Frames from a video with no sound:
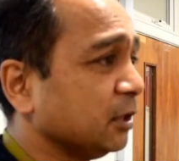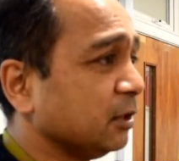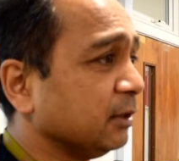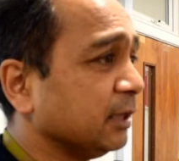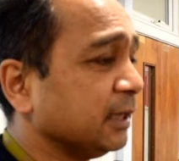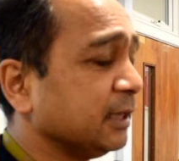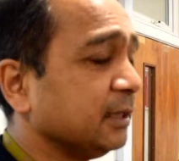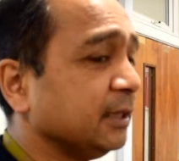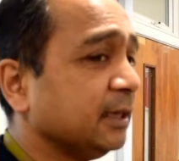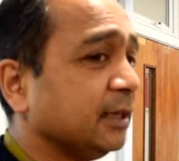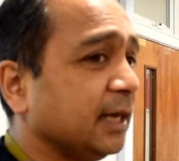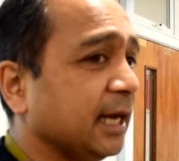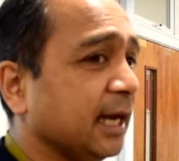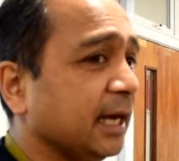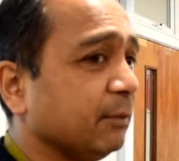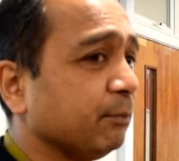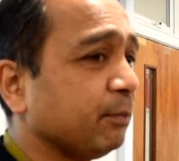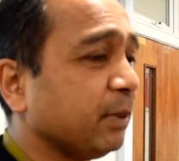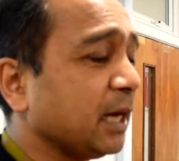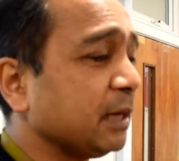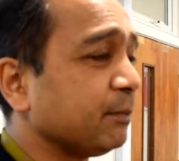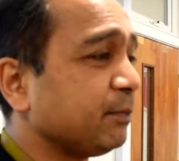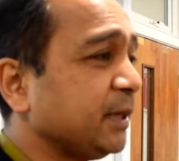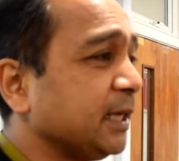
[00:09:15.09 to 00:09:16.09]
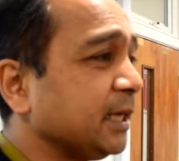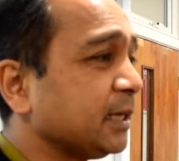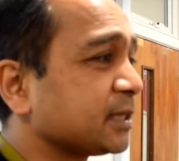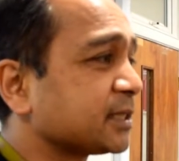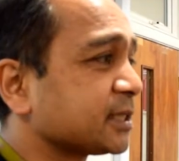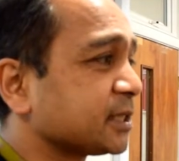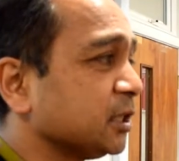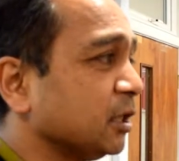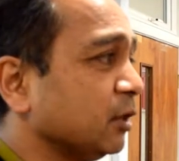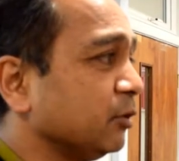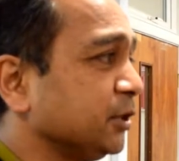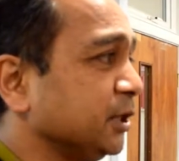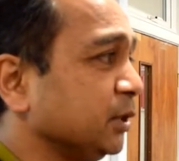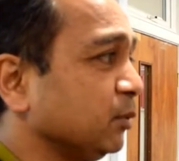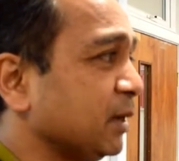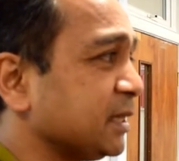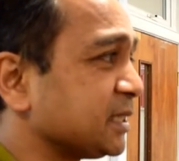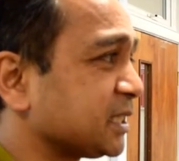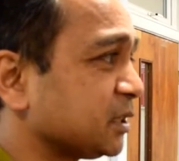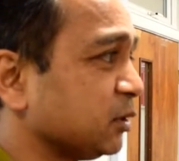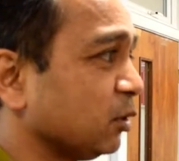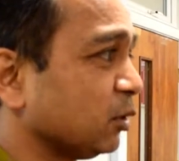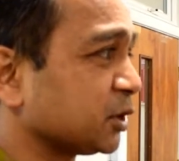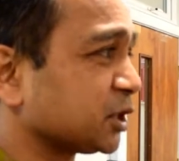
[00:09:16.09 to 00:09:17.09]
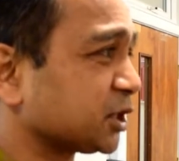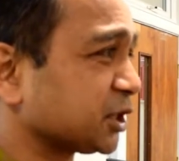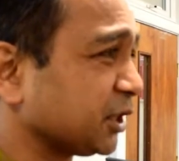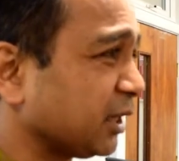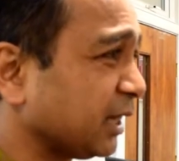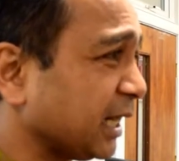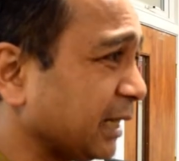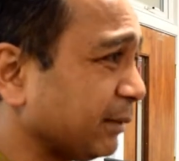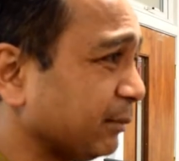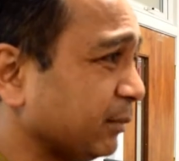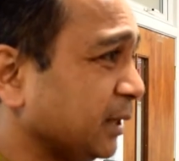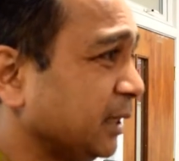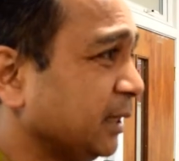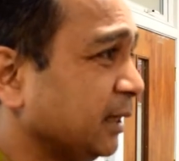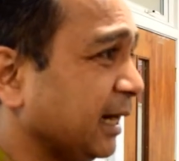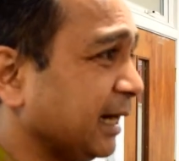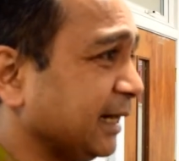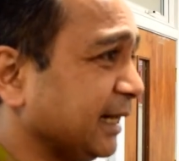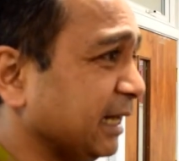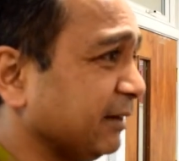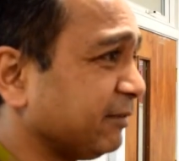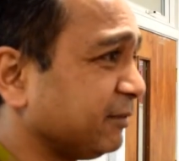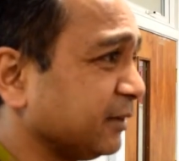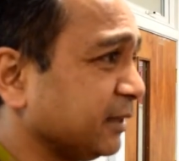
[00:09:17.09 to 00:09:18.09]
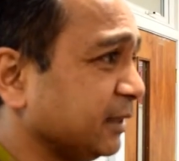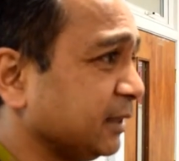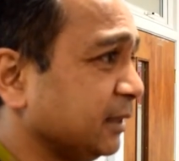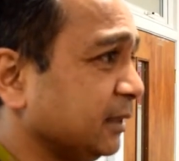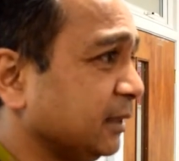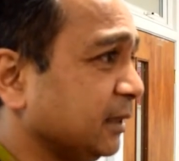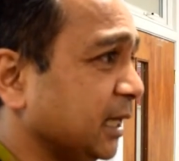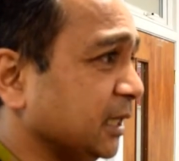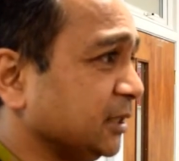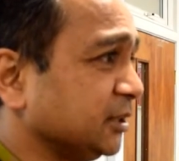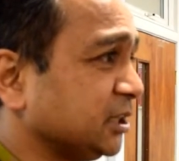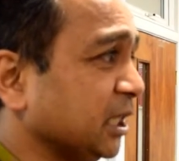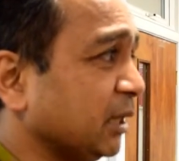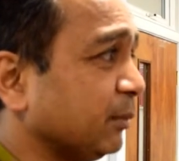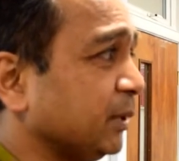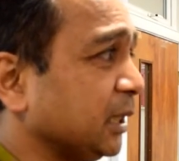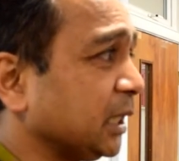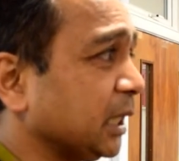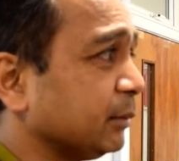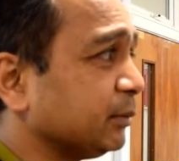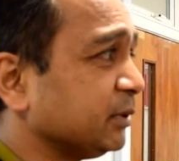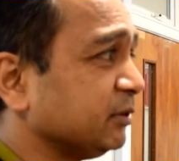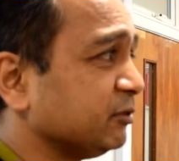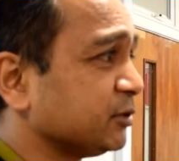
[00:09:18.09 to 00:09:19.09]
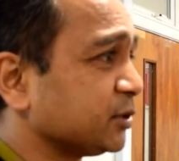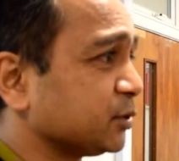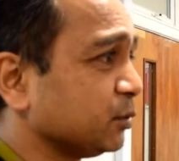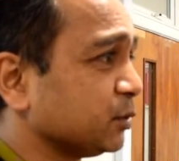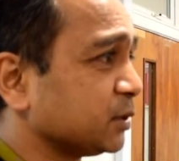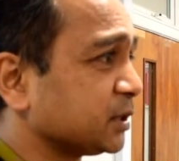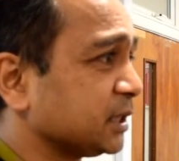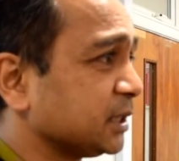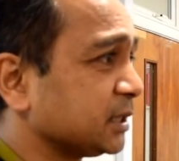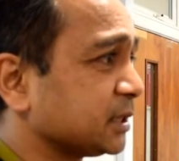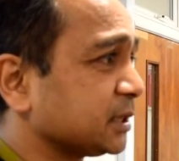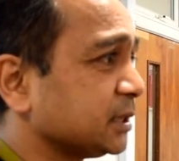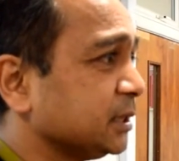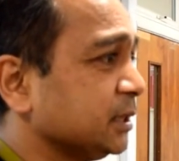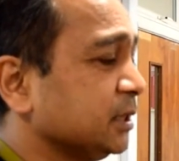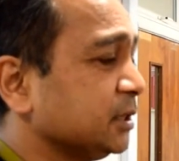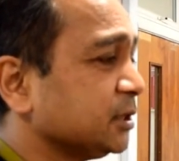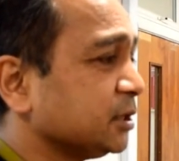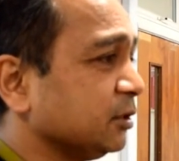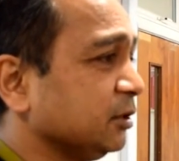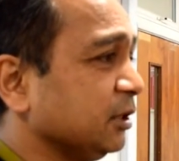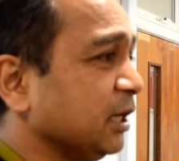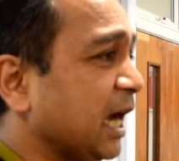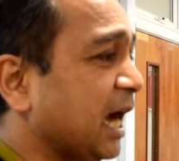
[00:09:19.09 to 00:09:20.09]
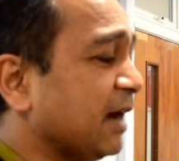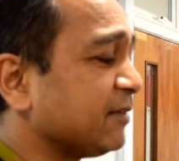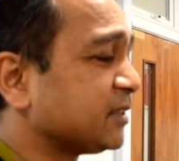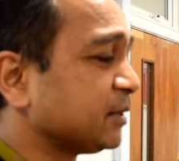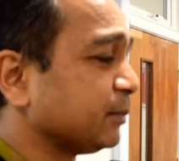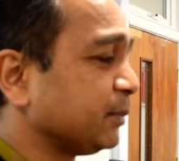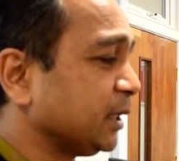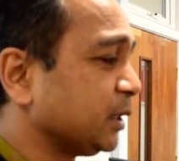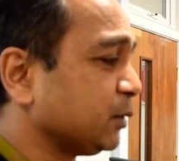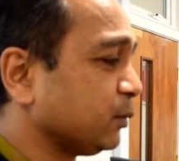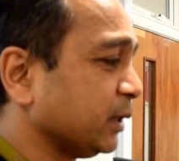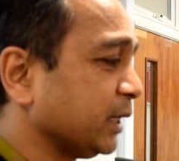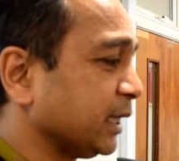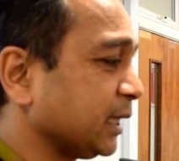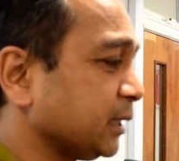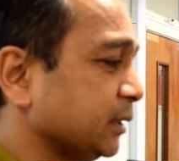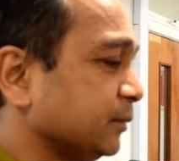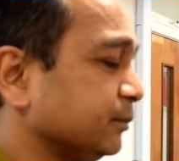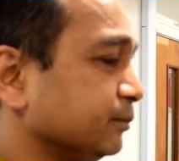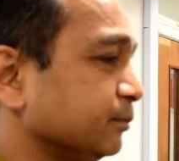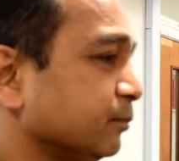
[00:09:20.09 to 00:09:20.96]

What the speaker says: and by being slow you waste a lot of time and effort and doubling up the resources. So you have to be quick.